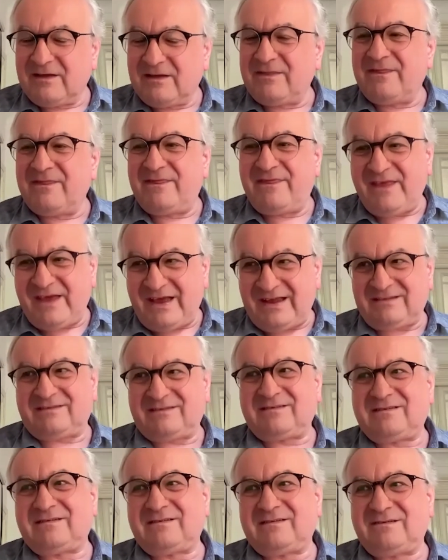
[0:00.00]
and
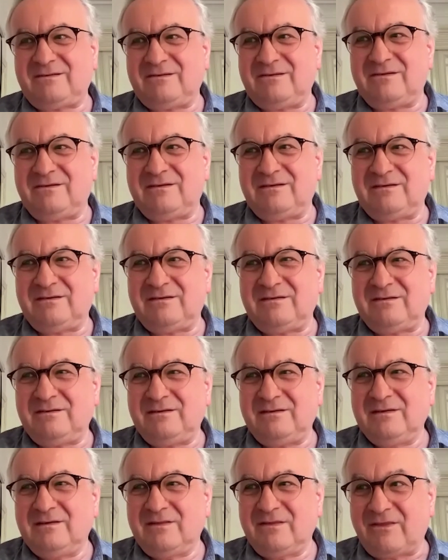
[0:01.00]
that's. Uh,
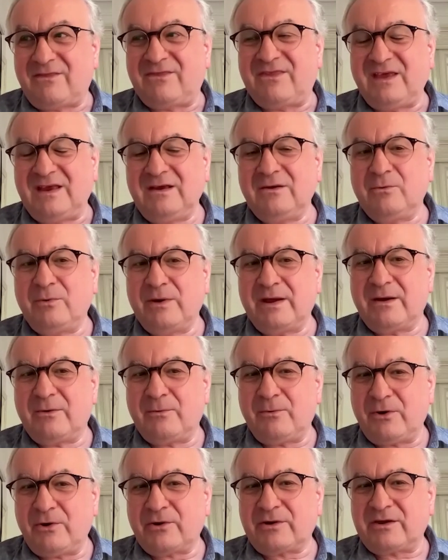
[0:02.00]
the thing we are
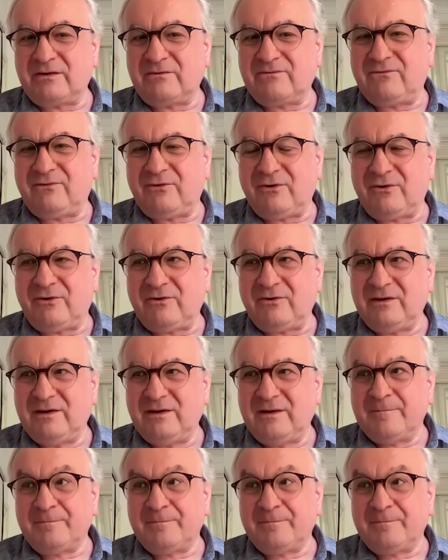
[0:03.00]
working for.